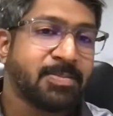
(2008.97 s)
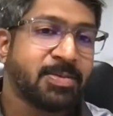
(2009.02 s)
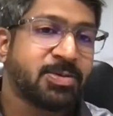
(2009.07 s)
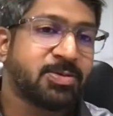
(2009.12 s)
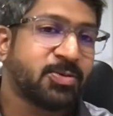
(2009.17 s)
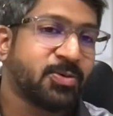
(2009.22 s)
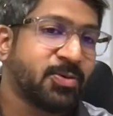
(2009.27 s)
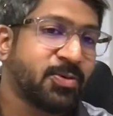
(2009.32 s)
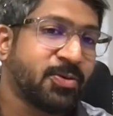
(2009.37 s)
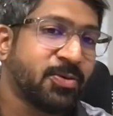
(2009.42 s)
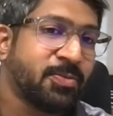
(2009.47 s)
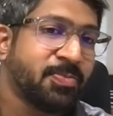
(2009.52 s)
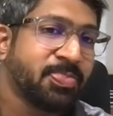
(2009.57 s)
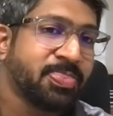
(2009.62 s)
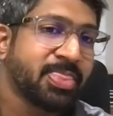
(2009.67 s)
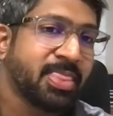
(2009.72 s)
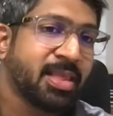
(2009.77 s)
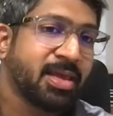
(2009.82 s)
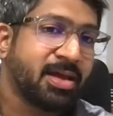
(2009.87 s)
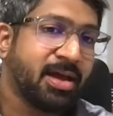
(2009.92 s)
So,
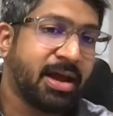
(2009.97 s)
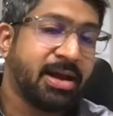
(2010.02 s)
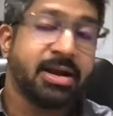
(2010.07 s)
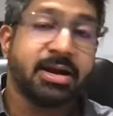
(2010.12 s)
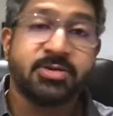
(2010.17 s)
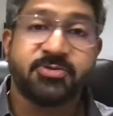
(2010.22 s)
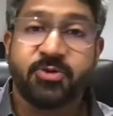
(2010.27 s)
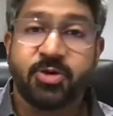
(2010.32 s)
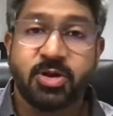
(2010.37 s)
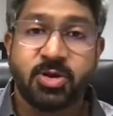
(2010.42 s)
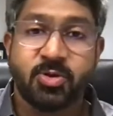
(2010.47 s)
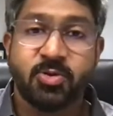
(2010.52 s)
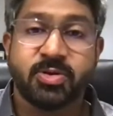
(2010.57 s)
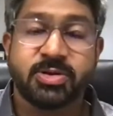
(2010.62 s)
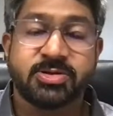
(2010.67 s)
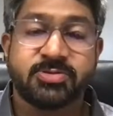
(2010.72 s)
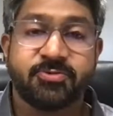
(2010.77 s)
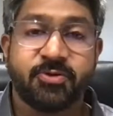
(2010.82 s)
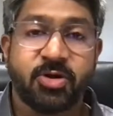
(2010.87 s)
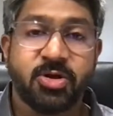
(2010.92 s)
and it's for you,
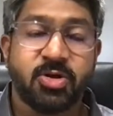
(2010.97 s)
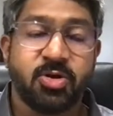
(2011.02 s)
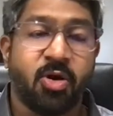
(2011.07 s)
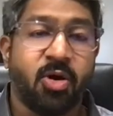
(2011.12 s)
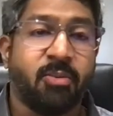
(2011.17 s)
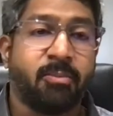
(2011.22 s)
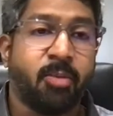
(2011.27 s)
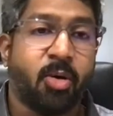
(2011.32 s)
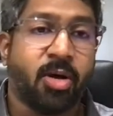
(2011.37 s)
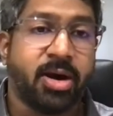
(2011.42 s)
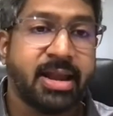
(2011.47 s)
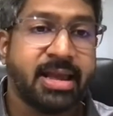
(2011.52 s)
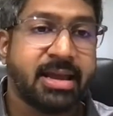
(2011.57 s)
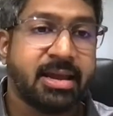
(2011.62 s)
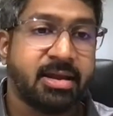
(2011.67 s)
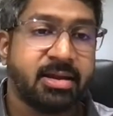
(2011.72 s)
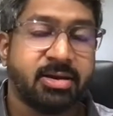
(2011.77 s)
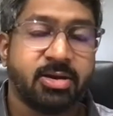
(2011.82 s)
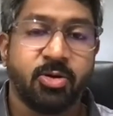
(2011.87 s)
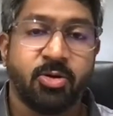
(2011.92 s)
it's for your
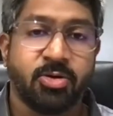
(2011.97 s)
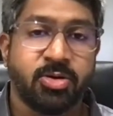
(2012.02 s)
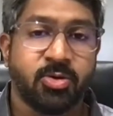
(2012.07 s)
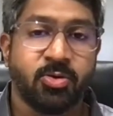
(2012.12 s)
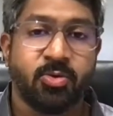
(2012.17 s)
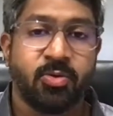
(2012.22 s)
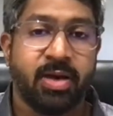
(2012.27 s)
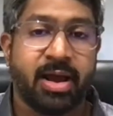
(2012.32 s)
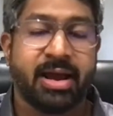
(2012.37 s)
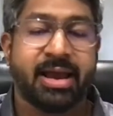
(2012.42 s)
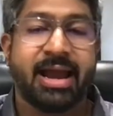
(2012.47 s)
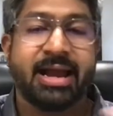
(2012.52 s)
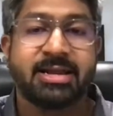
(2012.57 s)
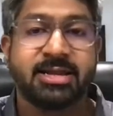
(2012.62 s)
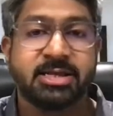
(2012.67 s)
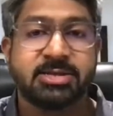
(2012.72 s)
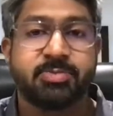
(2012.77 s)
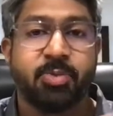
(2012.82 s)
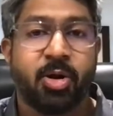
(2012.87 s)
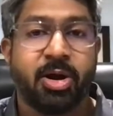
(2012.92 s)
body. You get
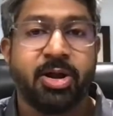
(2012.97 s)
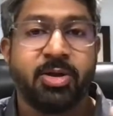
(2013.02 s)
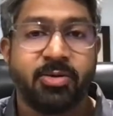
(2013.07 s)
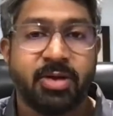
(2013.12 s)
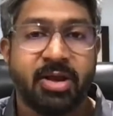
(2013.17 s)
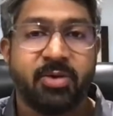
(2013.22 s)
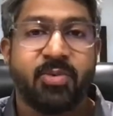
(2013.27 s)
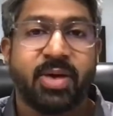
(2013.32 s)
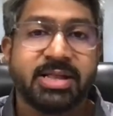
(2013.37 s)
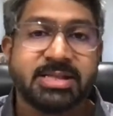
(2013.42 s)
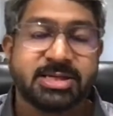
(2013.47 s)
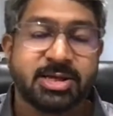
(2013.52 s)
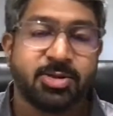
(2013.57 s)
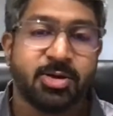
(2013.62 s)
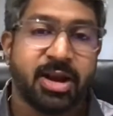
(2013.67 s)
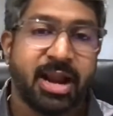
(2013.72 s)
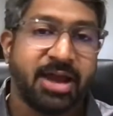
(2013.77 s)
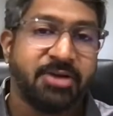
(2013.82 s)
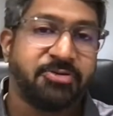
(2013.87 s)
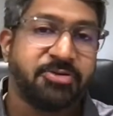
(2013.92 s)
this body only once in
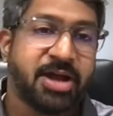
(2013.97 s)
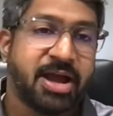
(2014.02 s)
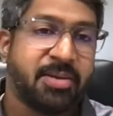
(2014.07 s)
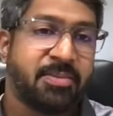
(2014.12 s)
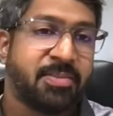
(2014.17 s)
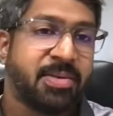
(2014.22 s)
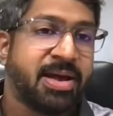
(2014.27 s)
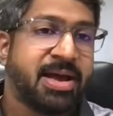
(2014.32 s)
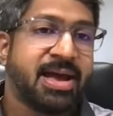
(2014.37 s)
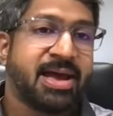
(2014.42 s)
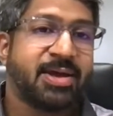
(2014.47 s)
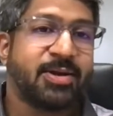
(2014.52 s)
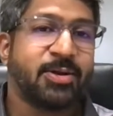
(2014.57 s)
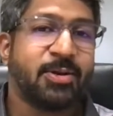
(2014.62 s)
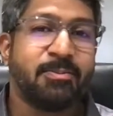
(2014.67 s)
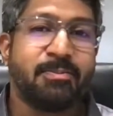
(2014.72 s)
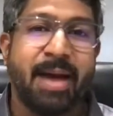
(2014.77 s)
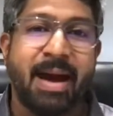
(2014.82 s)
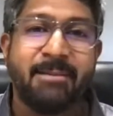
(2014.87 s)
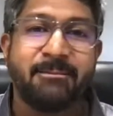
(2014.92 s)
your lifetime.
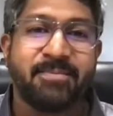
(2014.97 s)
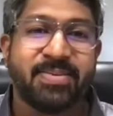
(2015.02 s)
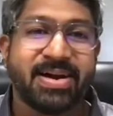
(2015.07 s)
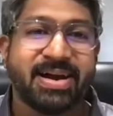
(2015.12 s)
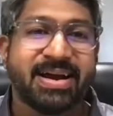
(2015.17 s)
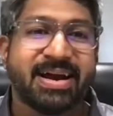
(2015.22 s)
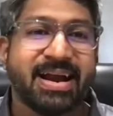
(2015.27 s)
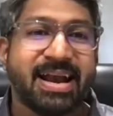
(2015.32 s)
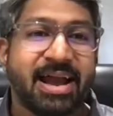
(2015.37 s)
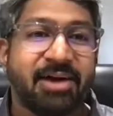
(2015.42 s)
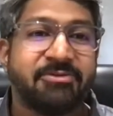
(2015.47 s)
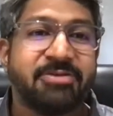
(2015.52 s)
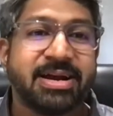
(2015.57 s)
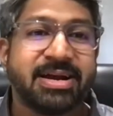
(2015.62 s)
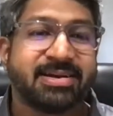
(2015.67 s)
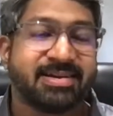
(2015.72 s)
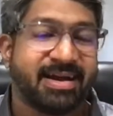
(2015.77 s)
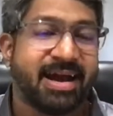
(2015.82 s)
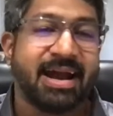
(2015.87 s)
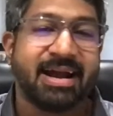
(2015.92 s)
Pamper it, love
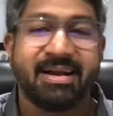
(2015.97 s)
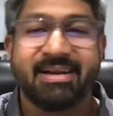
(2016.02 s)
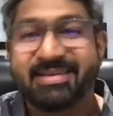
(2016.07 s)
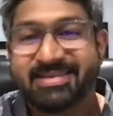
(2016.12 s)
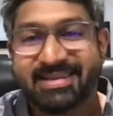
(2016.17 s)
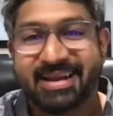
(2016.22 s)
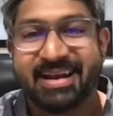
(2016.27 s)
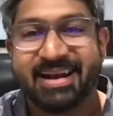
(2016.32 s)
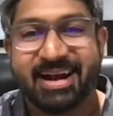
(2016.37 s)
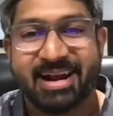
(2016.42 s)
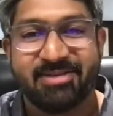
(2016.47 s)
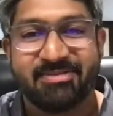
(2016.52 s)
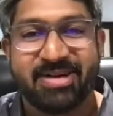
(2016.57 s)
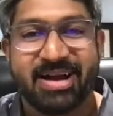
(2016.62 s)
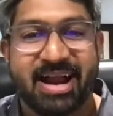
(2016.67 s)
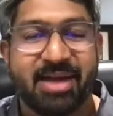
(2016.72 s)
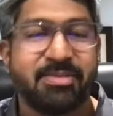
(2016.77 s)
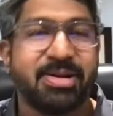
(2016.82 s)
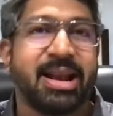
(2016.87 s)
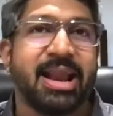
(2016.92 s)
it at least a little
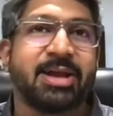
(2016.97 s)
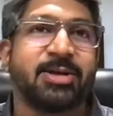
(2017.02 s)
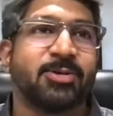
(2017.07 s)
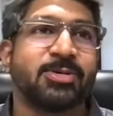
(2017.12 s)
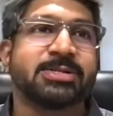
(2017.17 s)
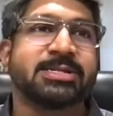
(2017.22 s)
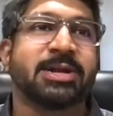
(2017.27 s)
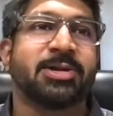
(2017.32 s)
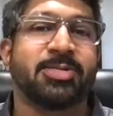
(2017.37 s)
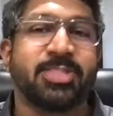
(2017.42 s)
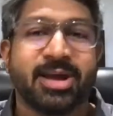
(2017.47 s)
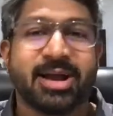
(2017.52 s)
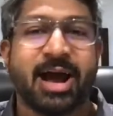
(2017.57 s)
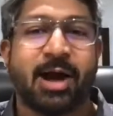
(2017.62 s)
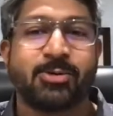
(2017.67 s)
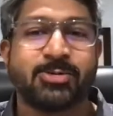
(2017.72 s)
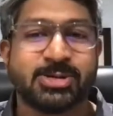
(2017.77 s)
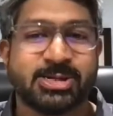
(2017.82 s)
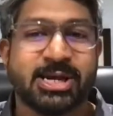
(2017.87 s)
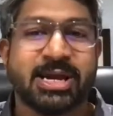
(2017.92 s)
bit. I mean, like, don't sit on the
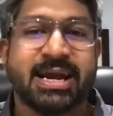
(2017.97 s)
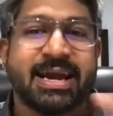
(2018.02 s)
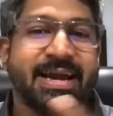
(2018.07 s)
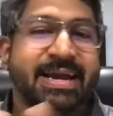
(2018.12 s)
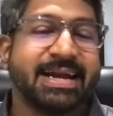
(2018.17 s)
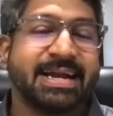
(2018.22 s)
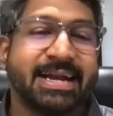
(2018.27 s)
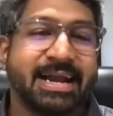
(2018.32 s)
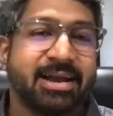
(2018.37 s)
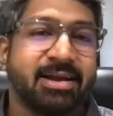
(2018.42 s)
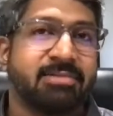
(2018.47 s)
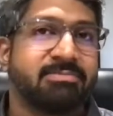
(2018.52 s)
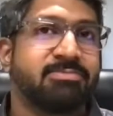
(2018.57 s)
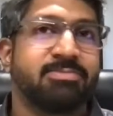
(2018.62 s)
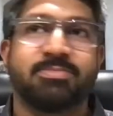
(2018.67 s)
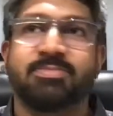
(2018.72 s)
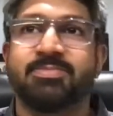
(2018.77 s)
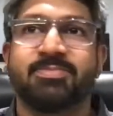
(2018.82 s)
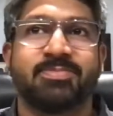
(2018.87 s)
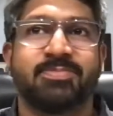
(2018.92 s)
couch eating
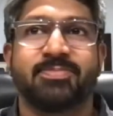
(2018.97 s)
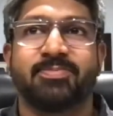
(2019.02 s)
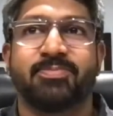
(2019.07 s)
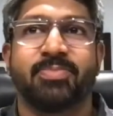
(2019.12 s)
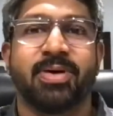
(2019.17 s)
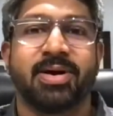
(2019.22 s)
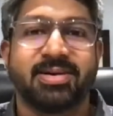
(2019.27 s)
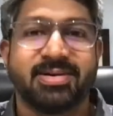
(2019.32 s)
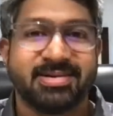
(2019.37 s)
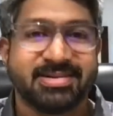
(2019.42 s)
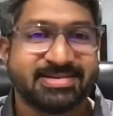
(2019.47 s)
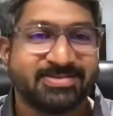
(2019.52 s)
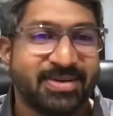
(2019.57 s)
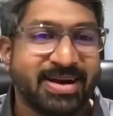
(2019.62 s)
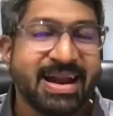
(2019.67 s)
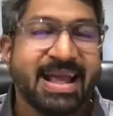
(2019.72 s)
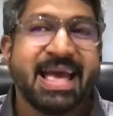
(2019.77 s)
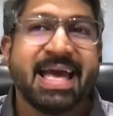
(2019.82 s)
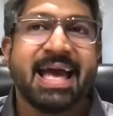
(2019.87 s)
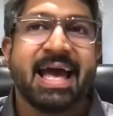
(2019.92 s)
burgers,
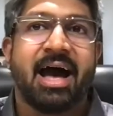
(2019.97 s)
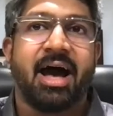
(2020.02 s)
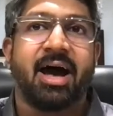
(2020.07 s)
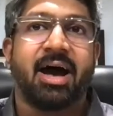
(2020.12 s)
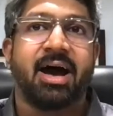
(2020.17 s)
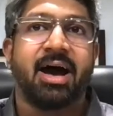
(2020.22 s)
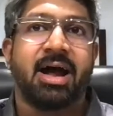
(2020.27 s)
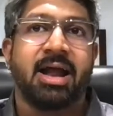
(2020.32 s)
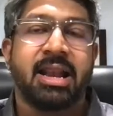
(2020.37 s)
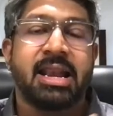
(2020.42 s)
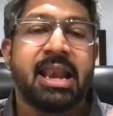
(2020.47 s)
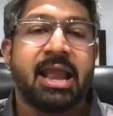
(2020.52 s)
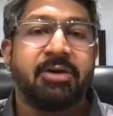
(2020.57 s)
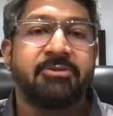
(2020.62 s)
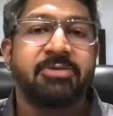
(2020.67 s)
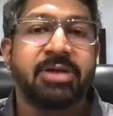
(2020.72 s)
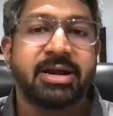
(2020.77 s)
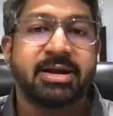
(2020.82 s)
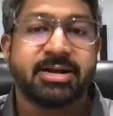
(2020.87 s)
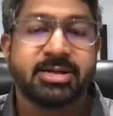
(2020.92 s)
but
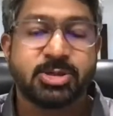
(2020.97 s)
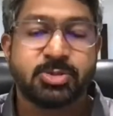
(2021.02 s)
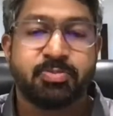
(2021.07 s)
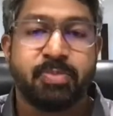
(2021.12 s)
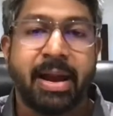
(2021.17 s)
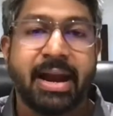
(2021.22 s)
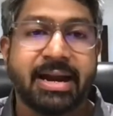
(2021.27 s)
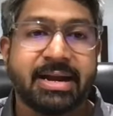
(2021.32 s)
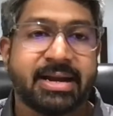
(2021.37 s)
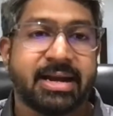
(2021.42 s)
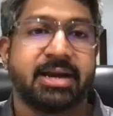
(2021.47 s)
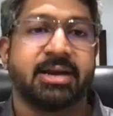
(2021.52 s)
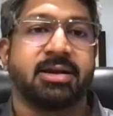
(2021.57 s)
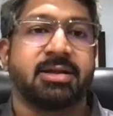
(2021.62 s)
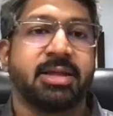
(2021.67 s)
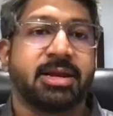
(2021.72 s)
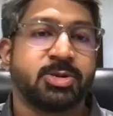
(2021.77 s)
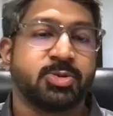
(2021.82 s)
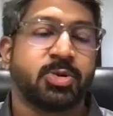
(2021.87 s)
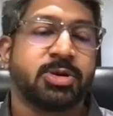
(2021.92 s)
love it, respect it.
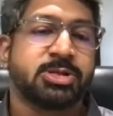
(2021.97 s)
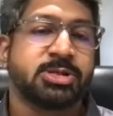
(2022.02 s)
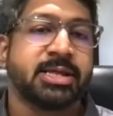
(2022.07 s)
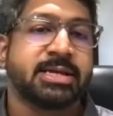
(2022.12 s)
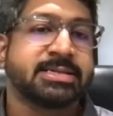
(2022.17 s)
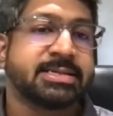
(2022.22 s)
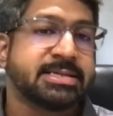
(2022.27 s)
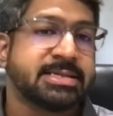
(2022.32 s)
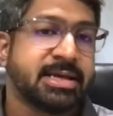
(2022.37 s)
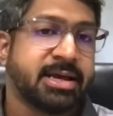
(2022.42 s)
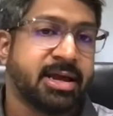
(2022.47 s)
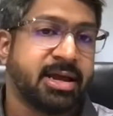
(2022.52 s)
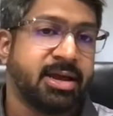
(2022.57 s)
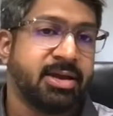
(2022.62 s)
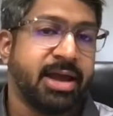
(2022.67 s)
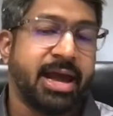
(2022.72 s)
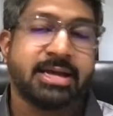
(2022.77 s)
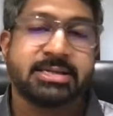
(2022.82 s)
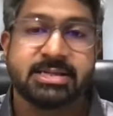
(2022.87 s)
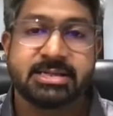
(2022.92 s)
That's what's necessary.
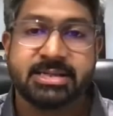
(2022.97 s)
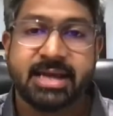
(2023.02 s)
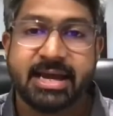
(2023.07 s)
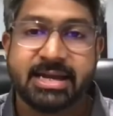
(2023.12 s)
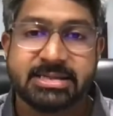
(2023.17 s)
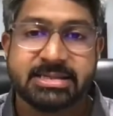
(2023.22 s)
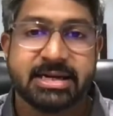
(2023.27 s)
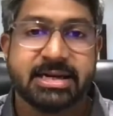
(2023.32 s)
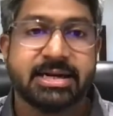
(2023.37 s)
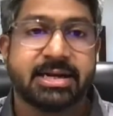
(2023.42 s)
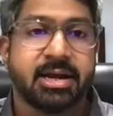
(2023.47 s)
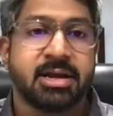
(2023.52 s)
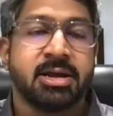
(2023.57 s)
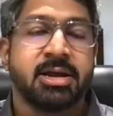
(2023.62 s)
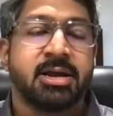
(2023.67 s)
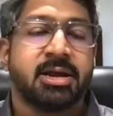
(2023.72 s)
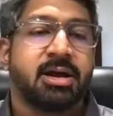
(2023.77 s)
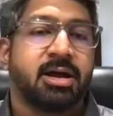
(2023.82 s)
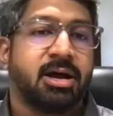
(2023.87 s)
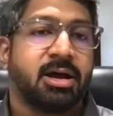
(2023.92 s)
Exercise it.
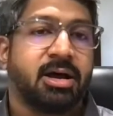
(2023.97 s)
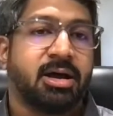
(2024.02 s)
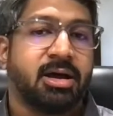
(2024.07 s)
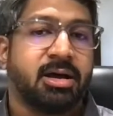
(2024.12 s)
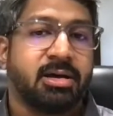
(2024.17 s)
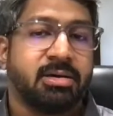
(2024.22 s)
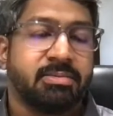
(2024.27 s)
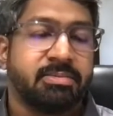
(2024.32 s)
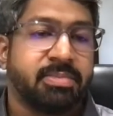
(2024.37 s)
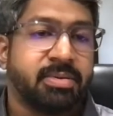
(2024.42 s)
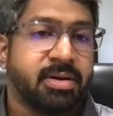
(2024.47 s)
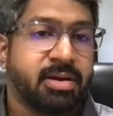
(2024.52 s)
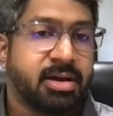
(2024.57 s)
uh,